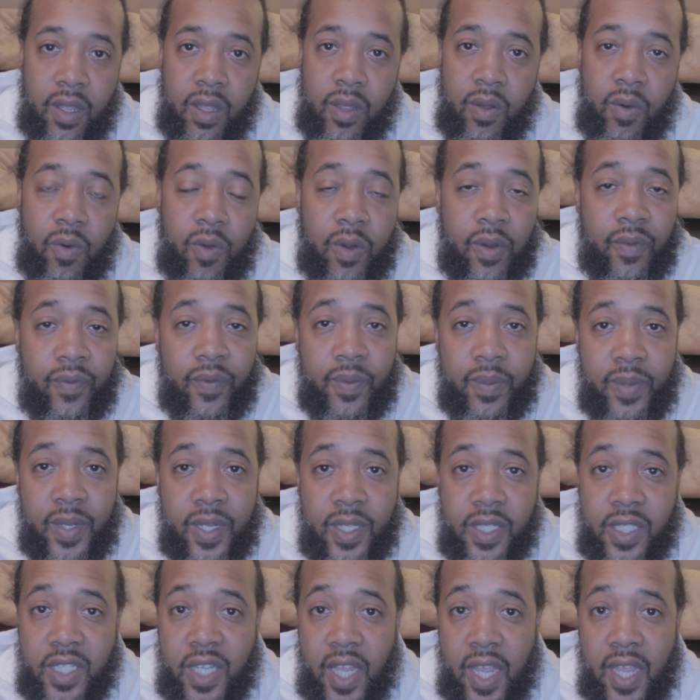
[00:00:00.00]
In order for me
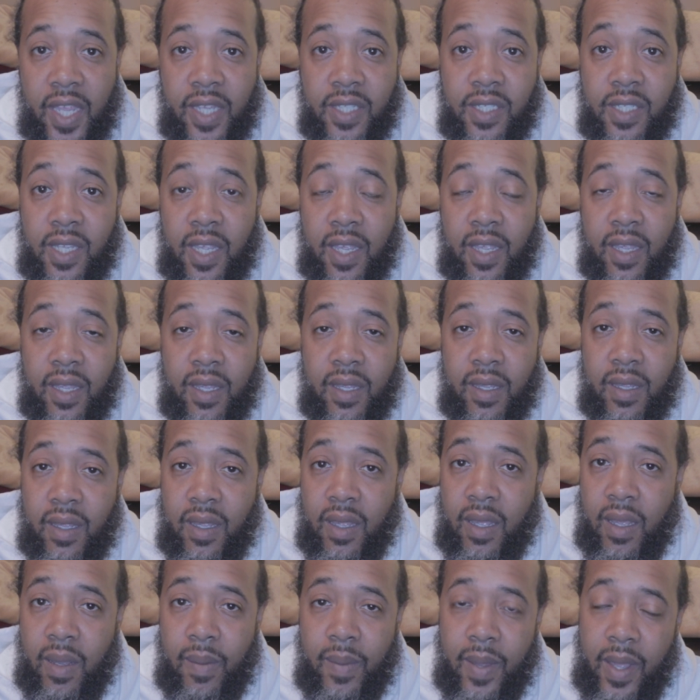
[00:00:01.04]
to change that,
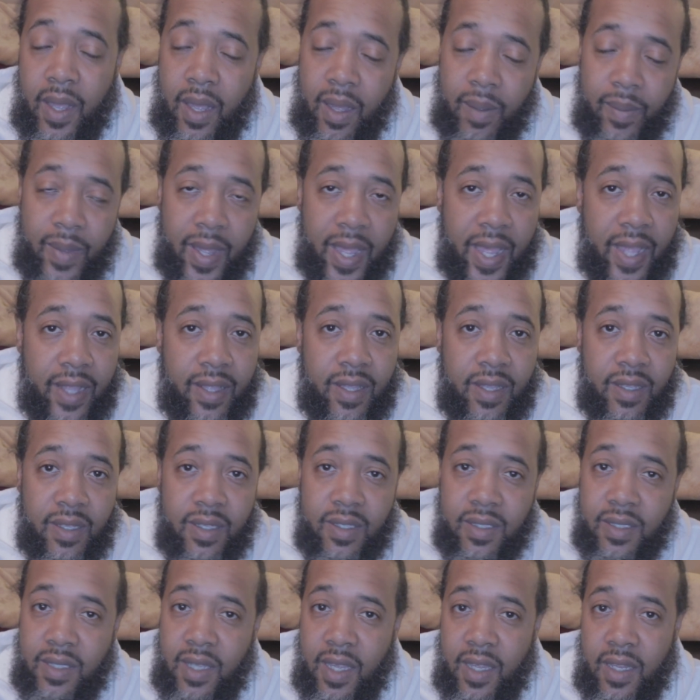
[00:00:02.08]
I'm going to have
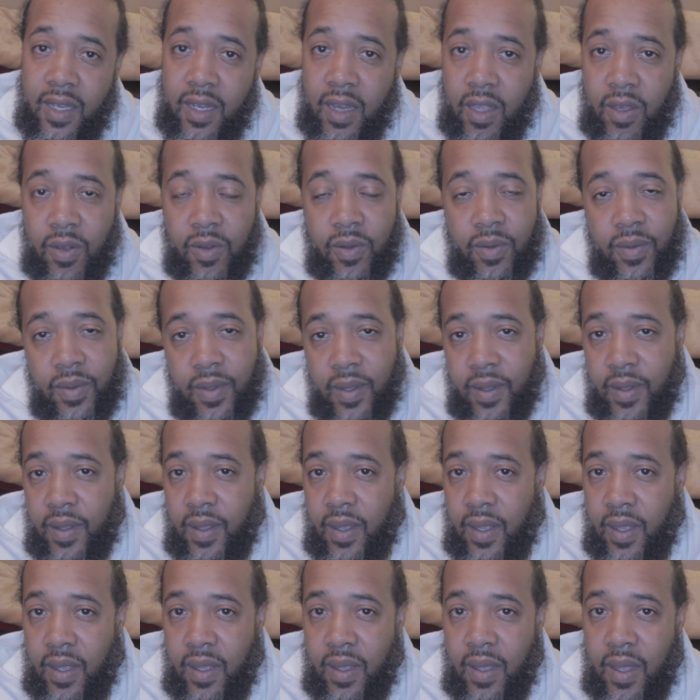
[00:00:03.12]
to say no.
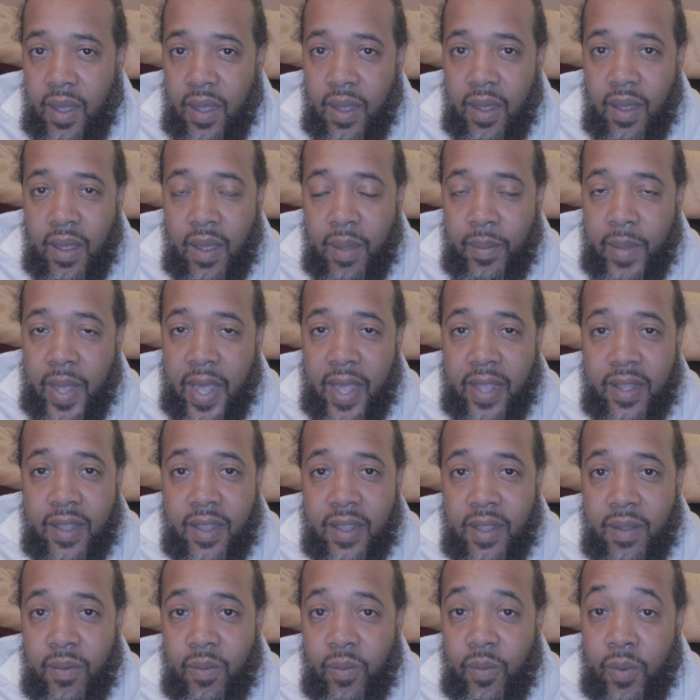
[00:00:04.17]
Uh, I'm gonna have
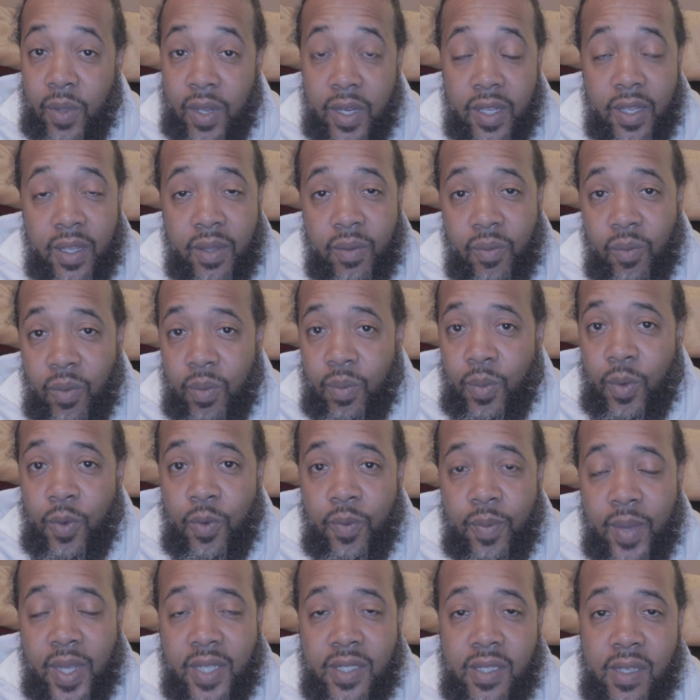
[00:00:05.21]
to really
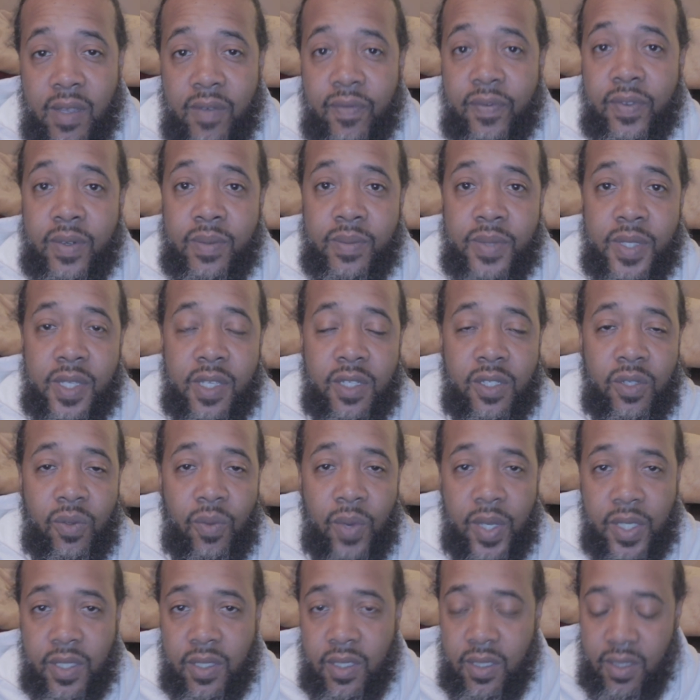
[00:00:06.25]
remove myself from them
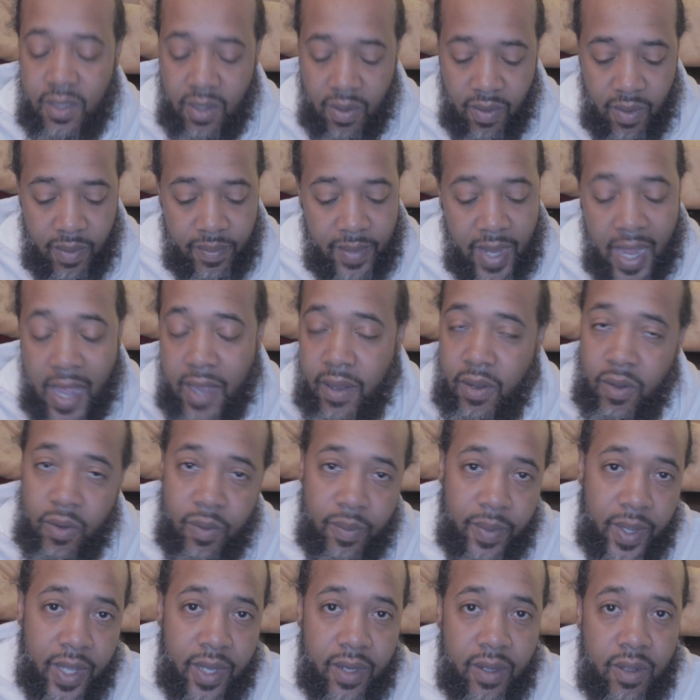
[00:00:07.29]
situations. So I'm not
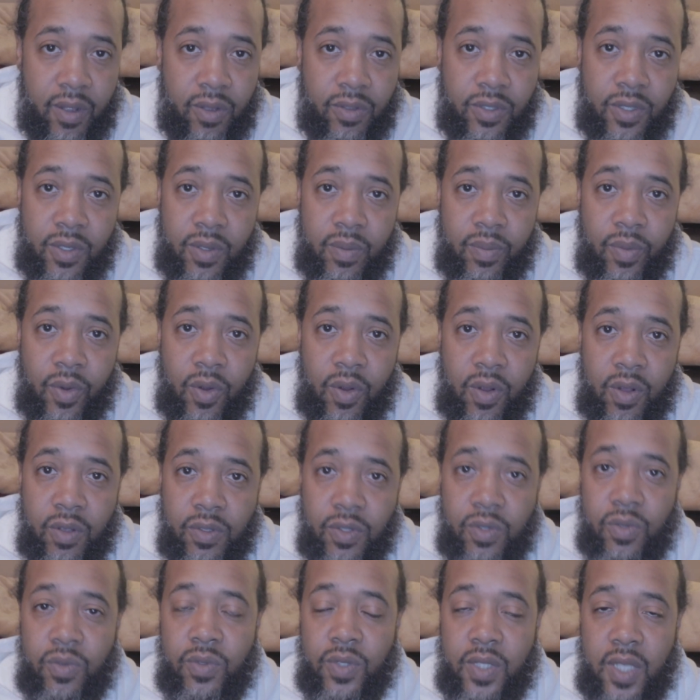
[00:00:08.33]
gonna be able to go to the bar on
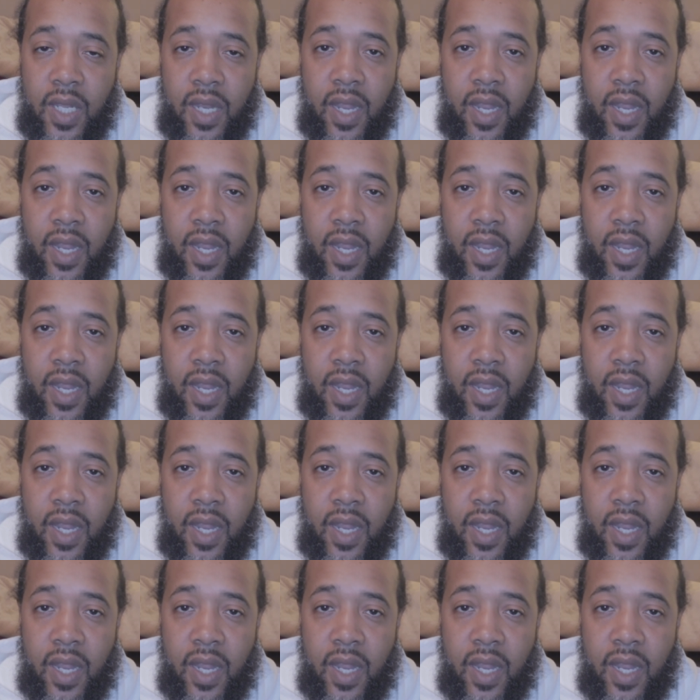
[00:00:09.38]
Tuesday